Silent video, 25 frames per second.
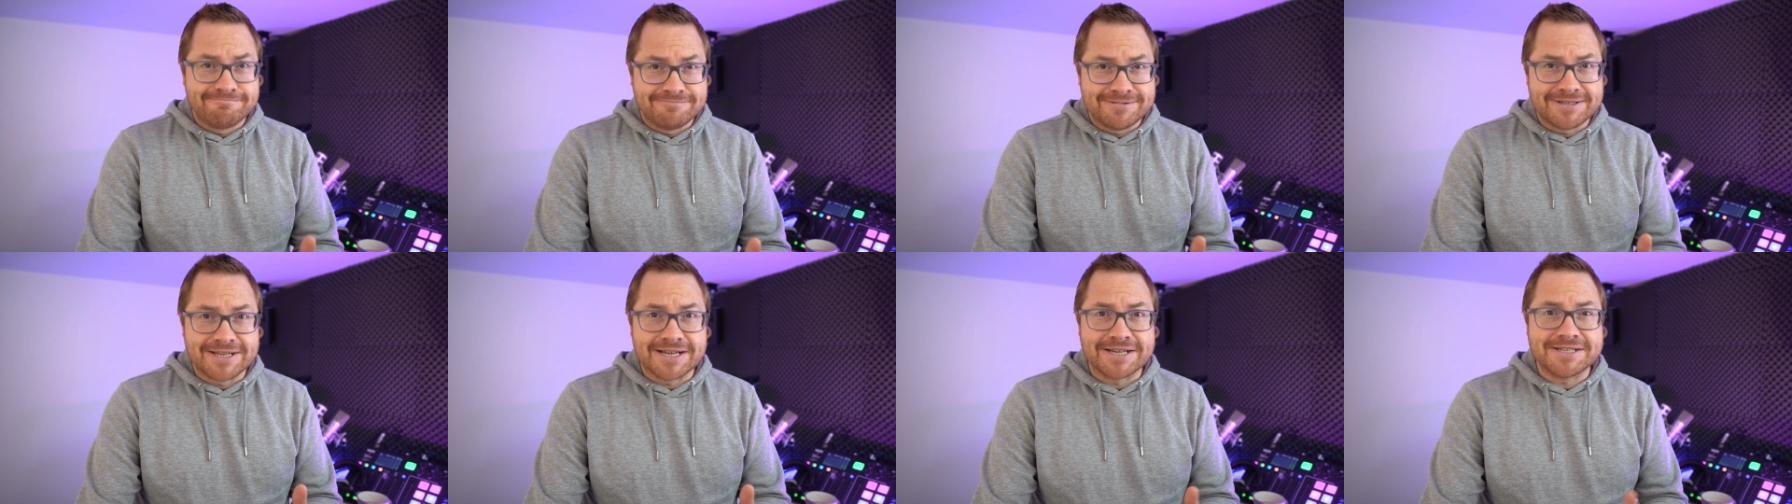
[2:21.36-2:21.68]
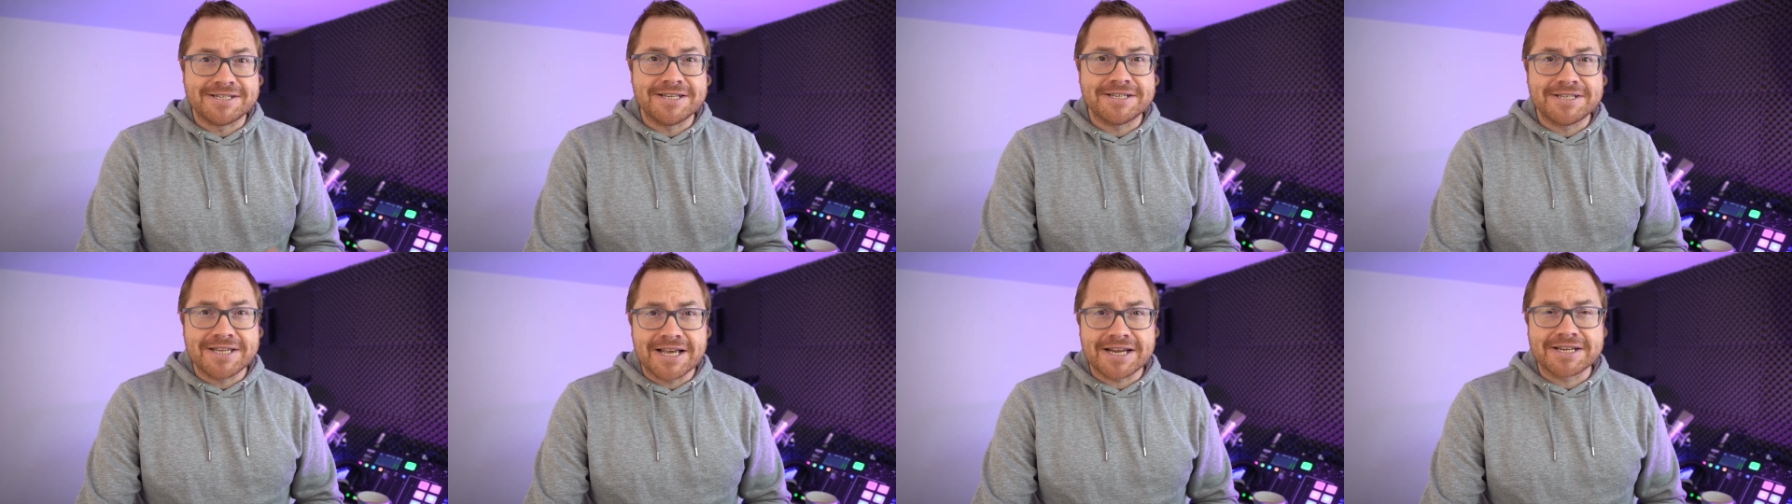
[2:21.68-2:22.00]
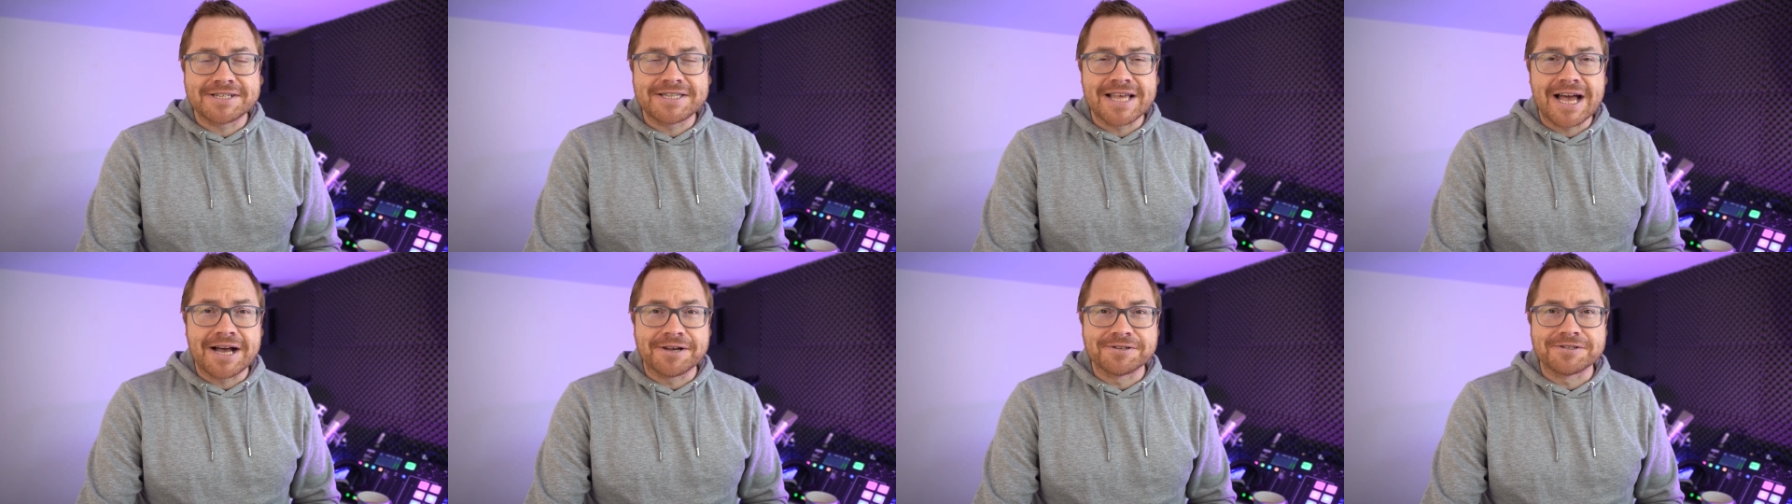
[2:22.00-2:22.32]

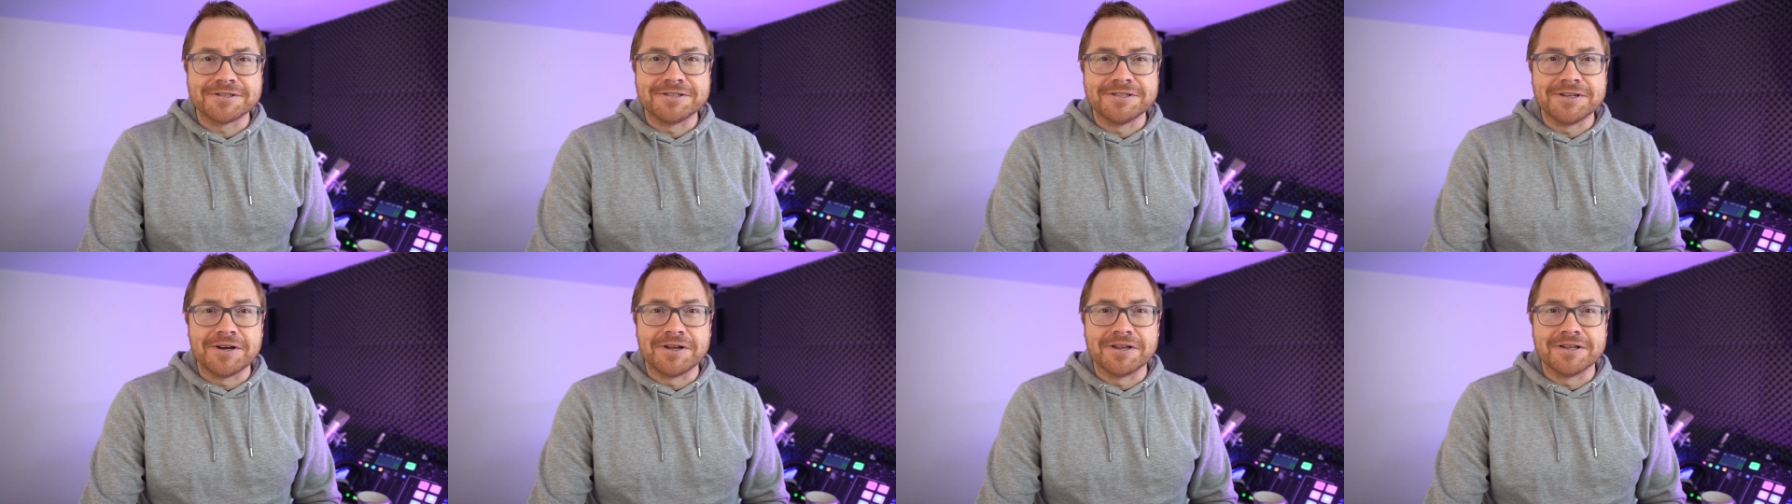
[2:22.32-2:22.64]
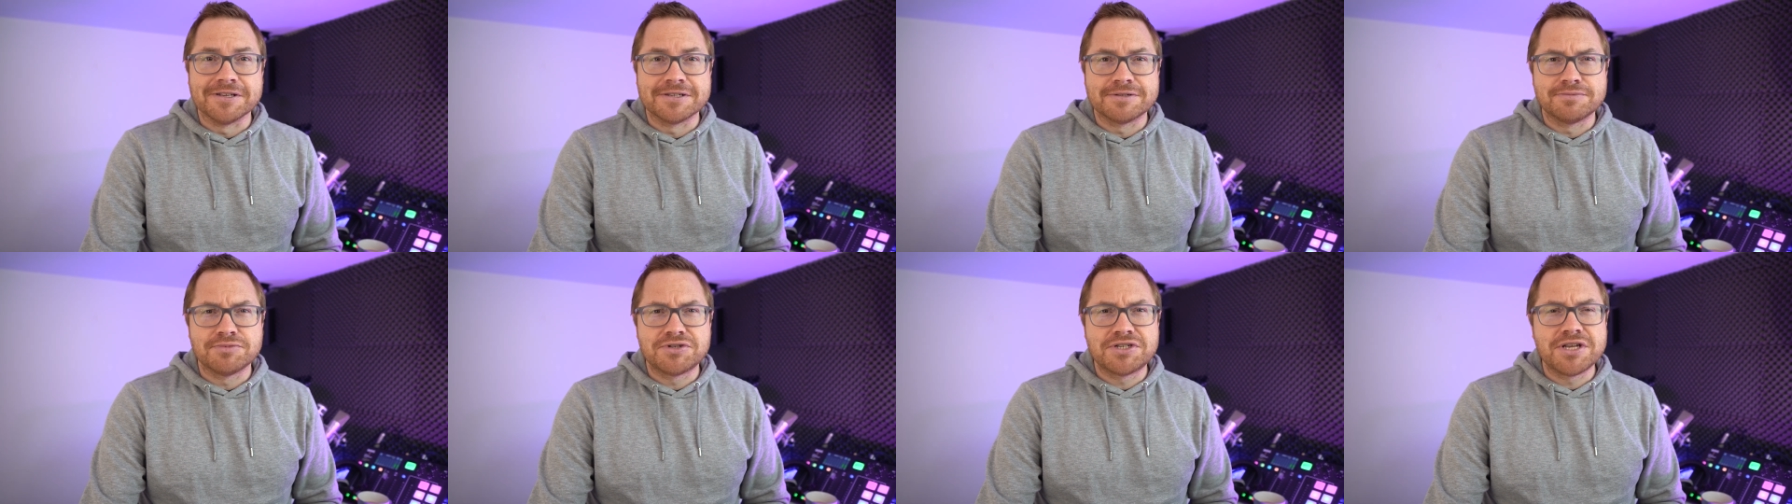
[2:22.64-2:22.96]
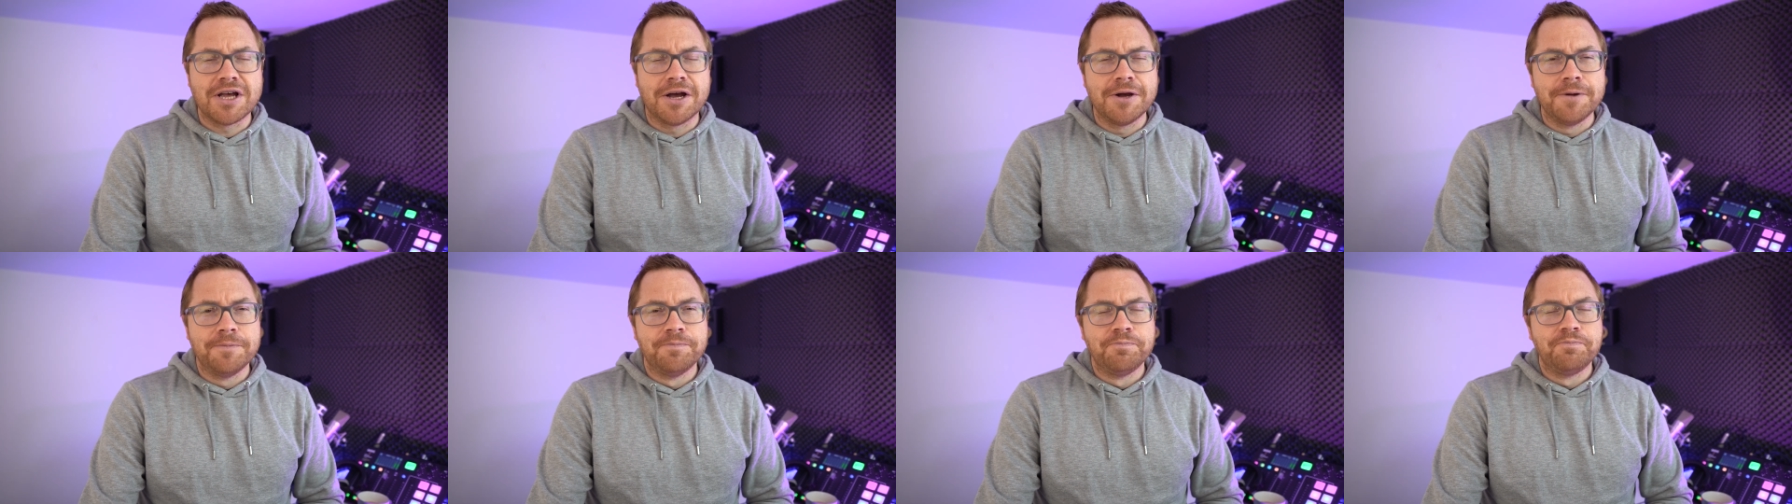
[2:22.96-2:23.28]
$66,000.
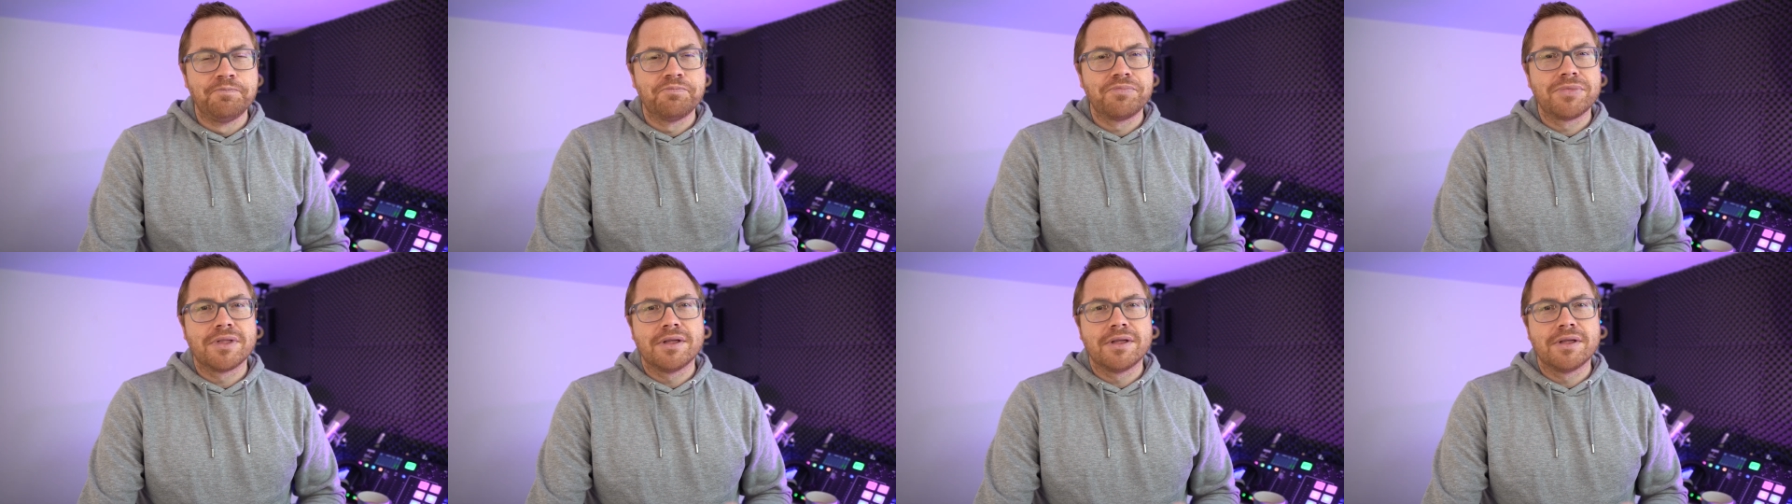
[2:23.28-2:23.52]
So